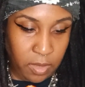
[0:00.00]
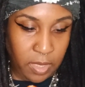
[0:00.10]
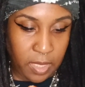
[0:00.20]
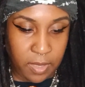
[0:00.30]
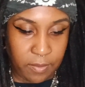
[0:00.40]

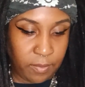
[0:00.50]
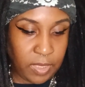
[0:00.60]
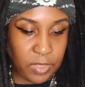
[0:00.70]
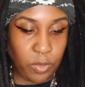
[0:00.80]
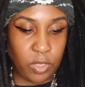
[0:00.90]
Yeah,
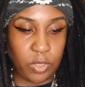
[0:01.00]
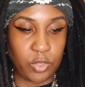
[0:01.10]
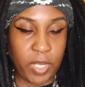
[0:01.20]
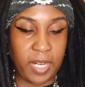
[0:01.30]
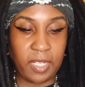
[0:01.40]
as soon as you
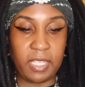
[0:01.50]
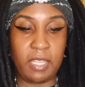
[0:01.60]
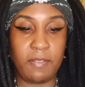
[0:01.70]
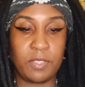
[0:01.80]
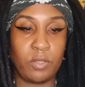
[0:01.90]
try to
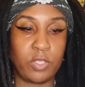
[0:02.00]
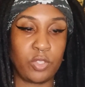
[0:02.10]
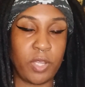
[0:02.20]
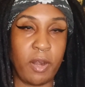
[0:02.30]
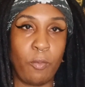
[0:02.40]
leave, as soon as
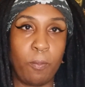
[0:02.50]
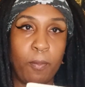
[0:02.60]
you try to